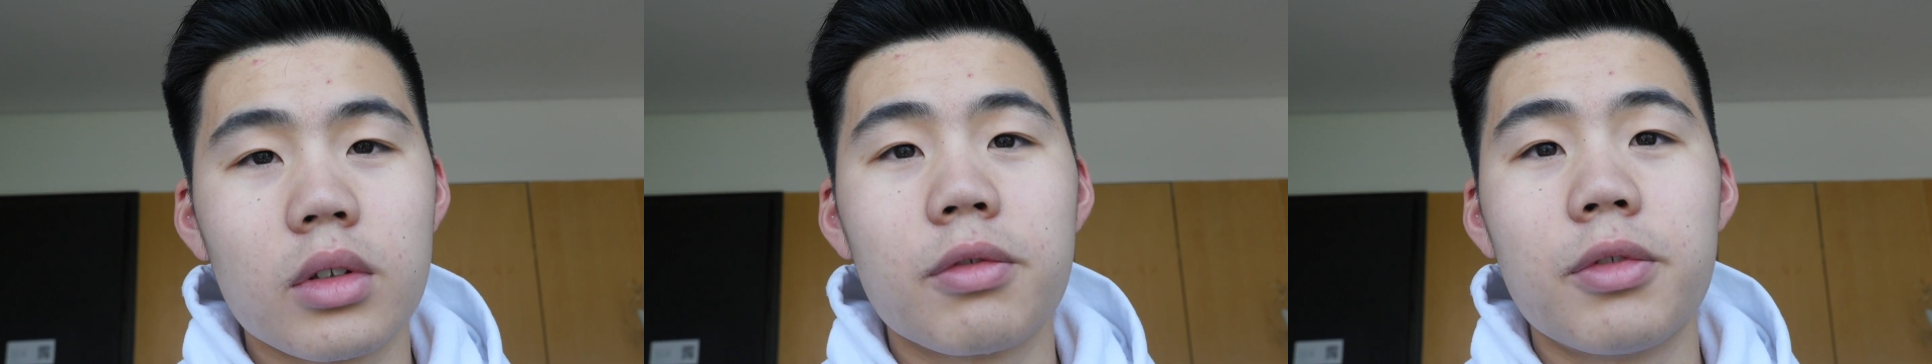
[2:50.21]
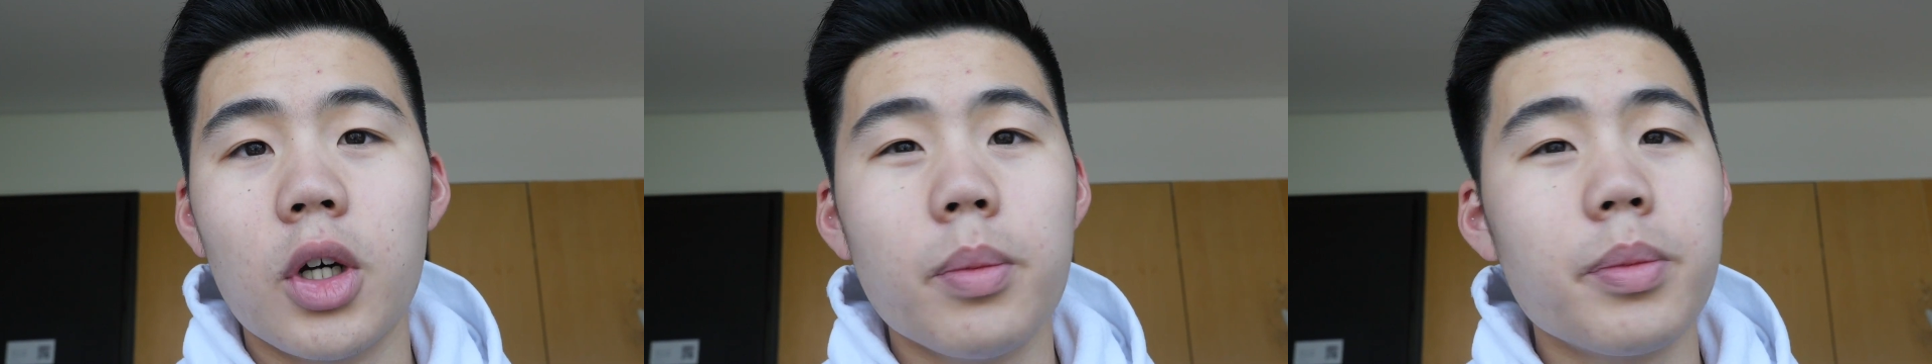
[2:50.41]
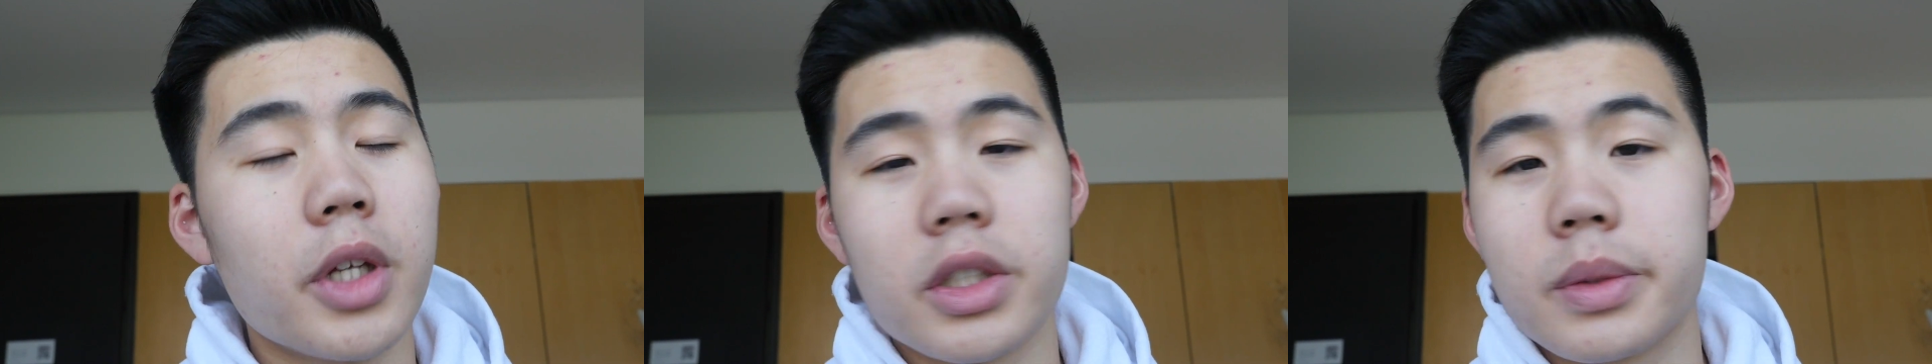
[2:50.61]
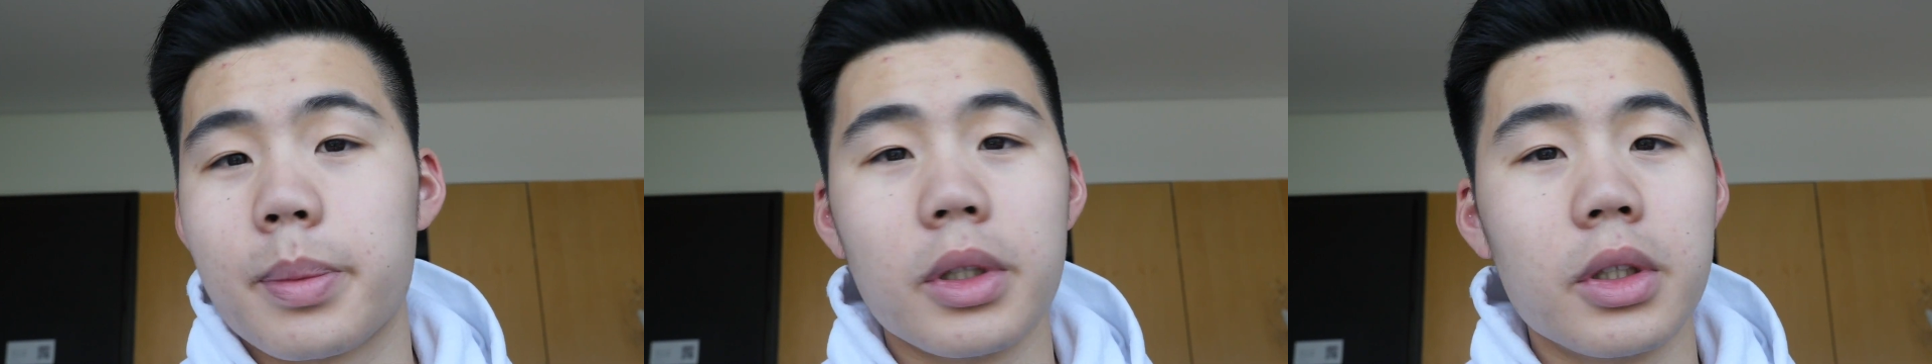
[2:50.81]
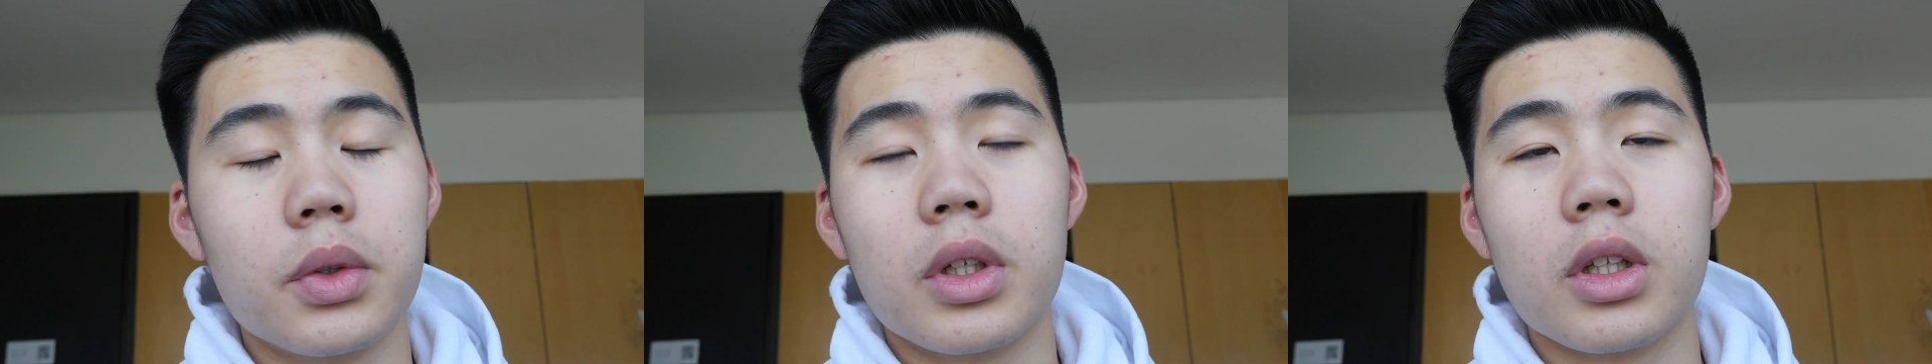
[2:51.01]
Film does
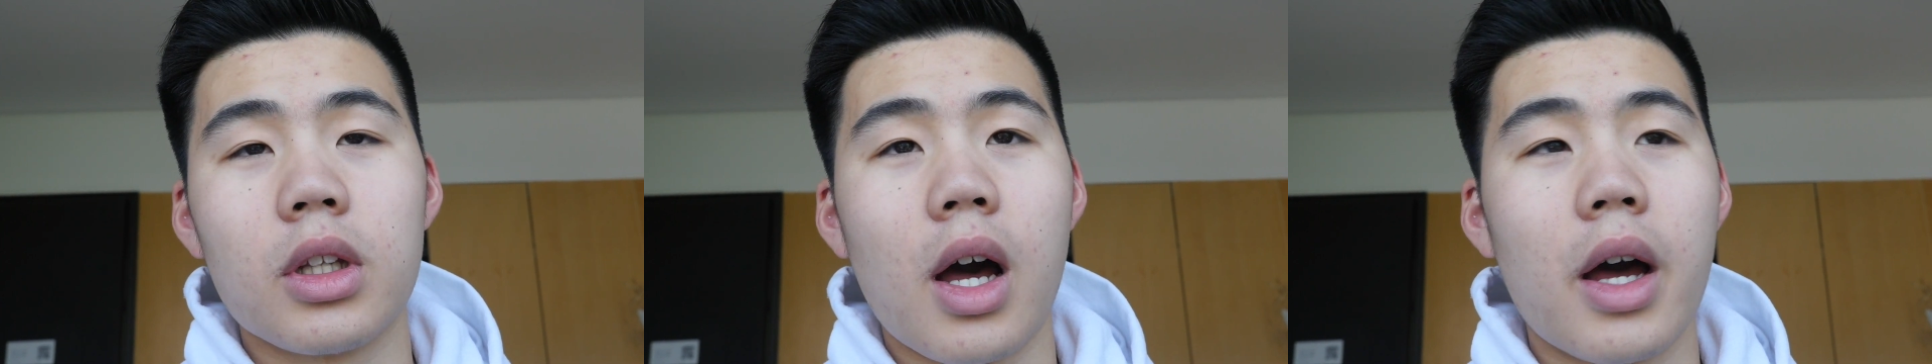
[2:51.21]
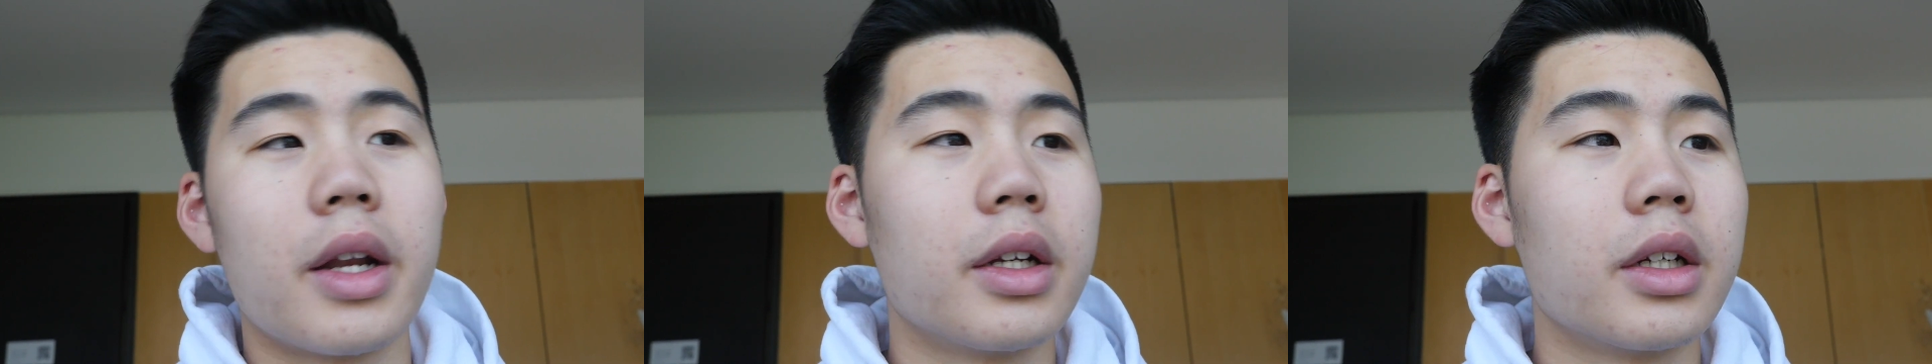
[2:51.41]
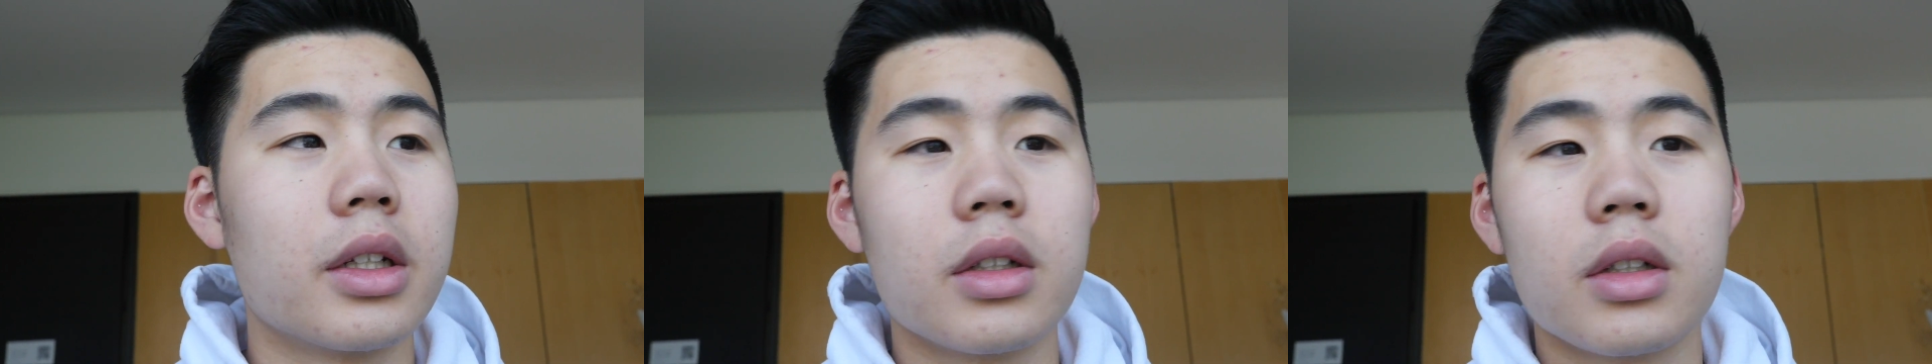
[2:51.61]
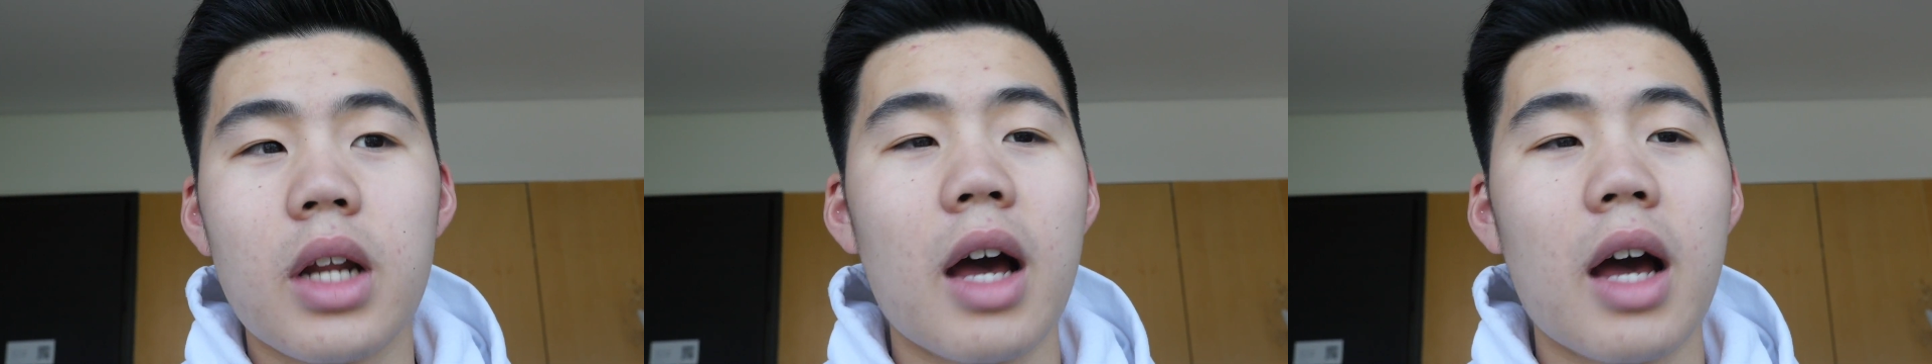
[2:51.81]
pollute a lot and